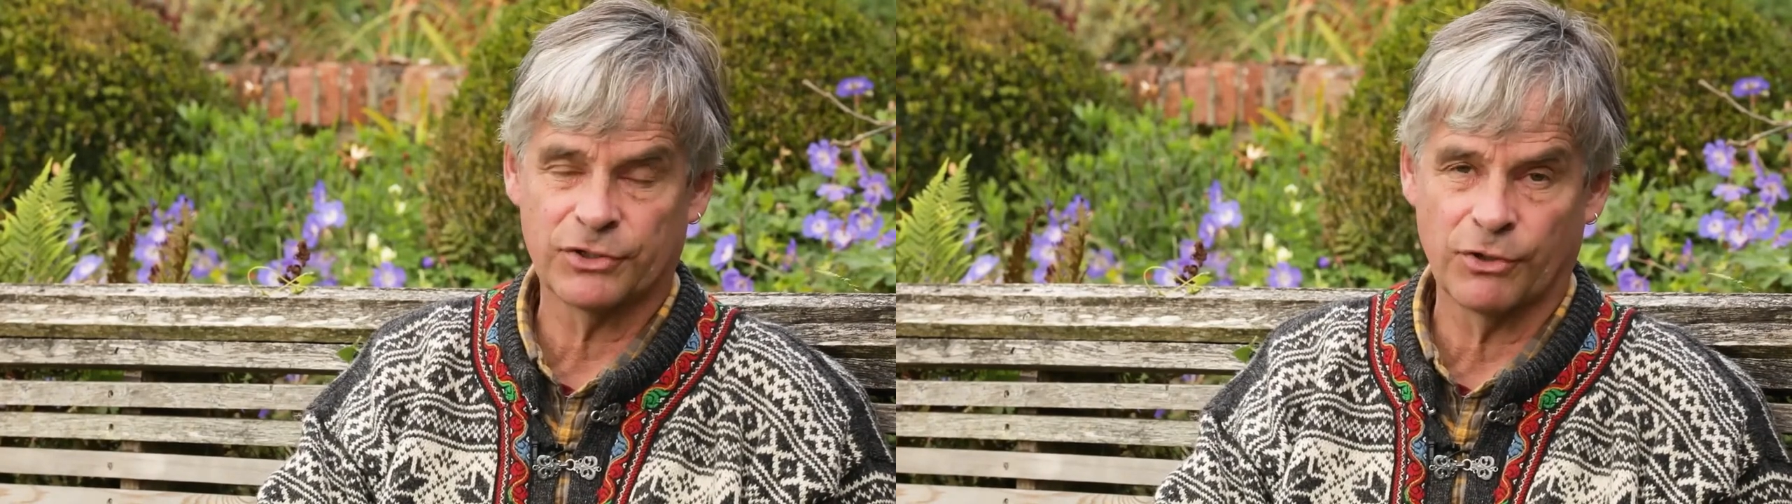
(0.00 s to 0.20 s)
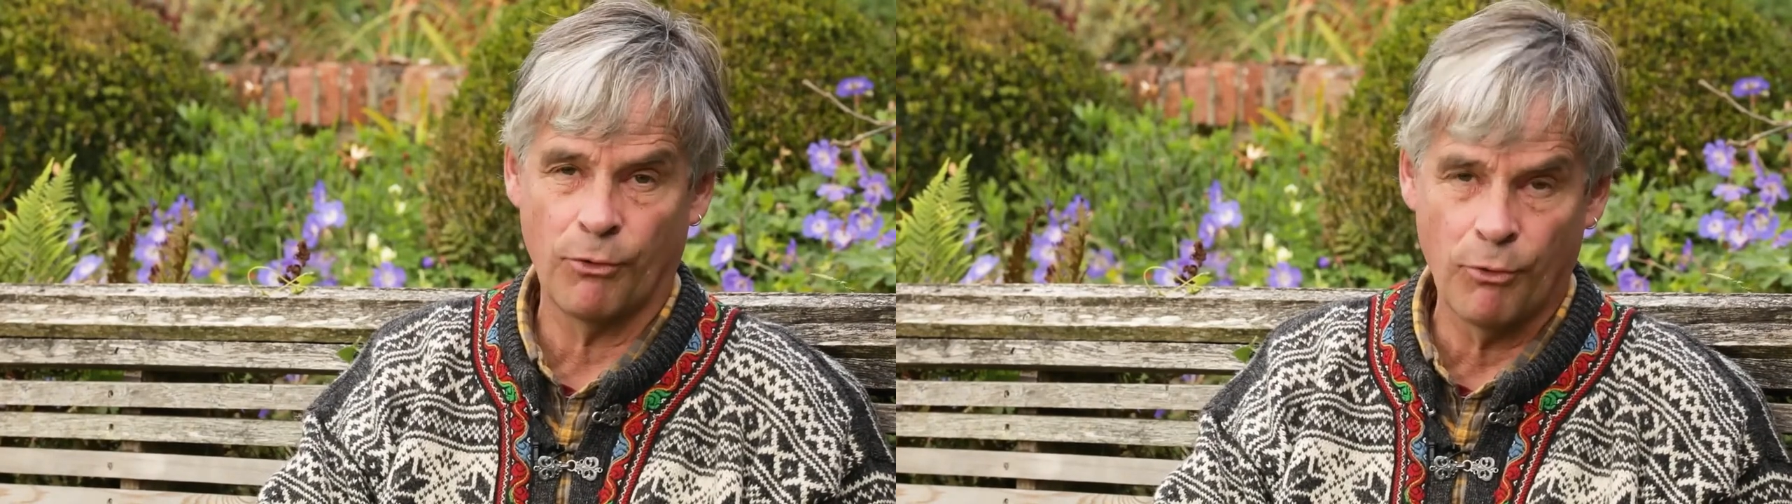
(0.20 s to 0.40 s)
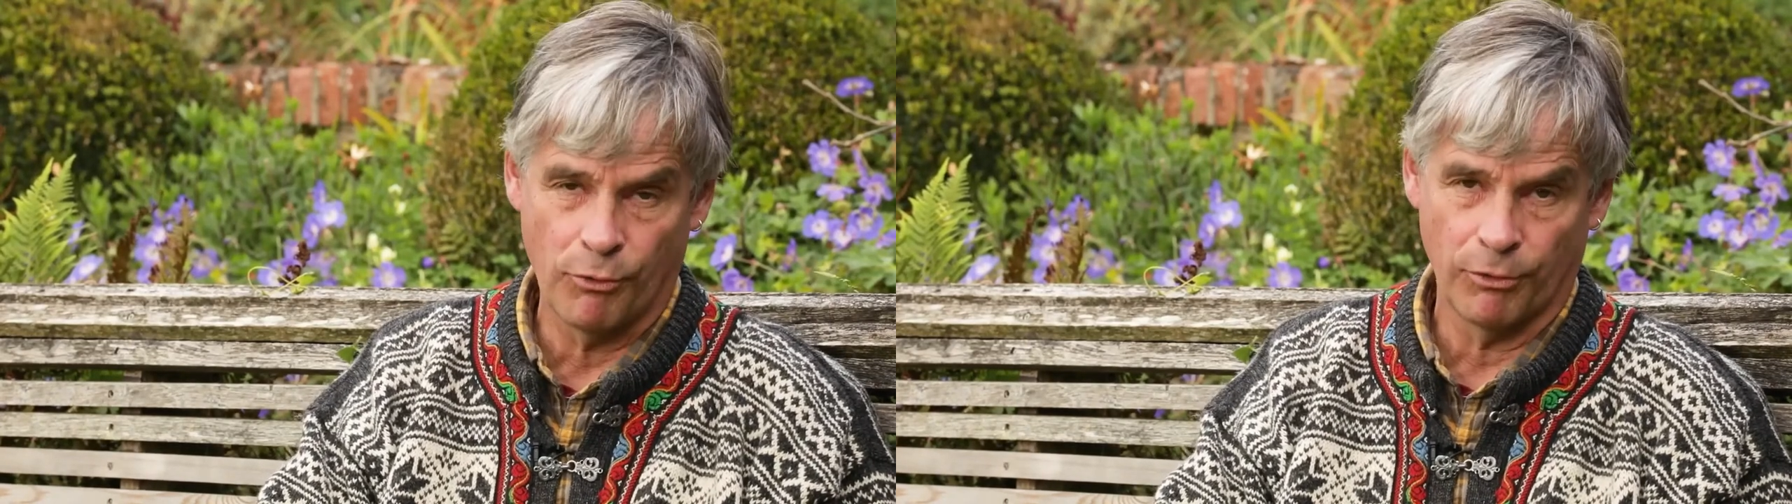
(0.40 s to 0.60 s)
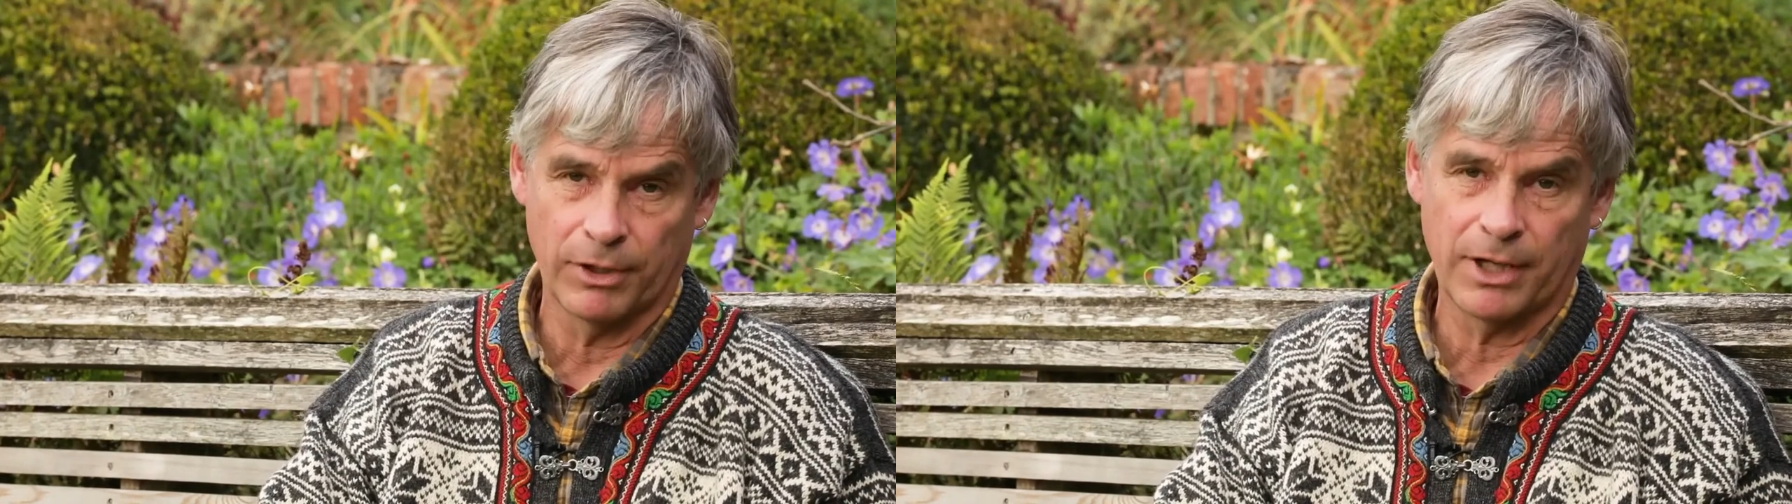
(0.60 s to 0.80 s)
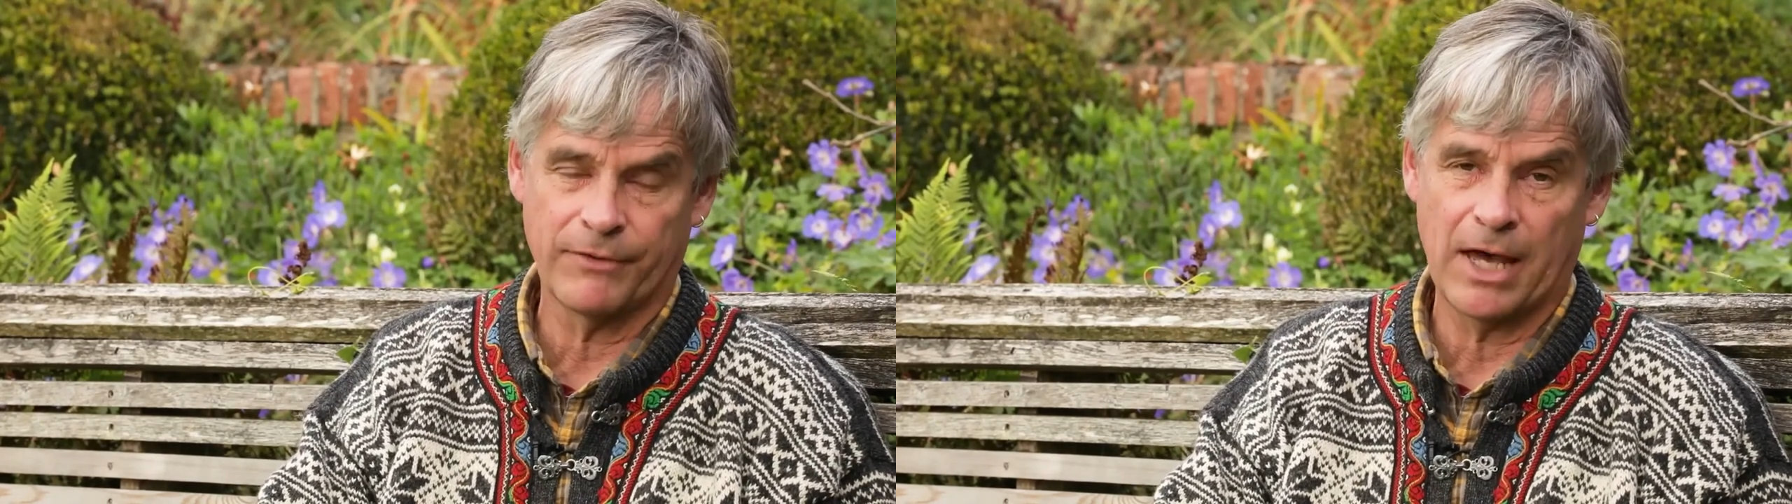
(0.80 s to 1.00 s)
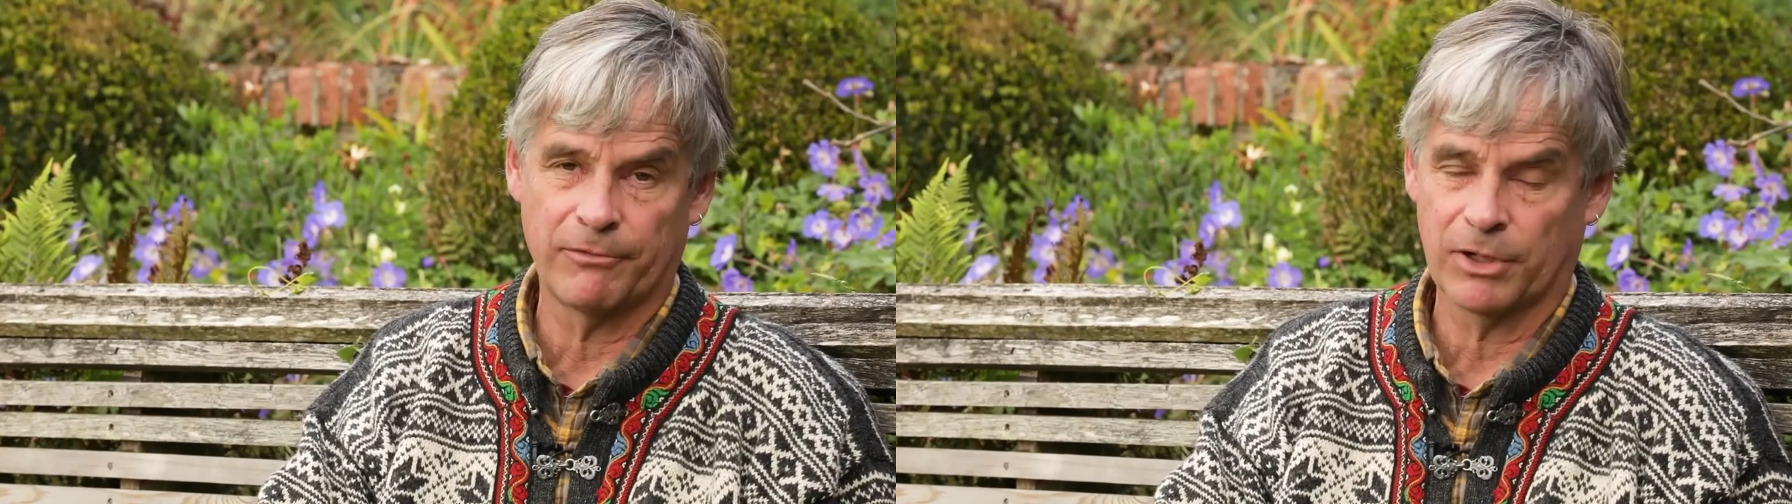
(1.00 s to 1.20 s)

to all of our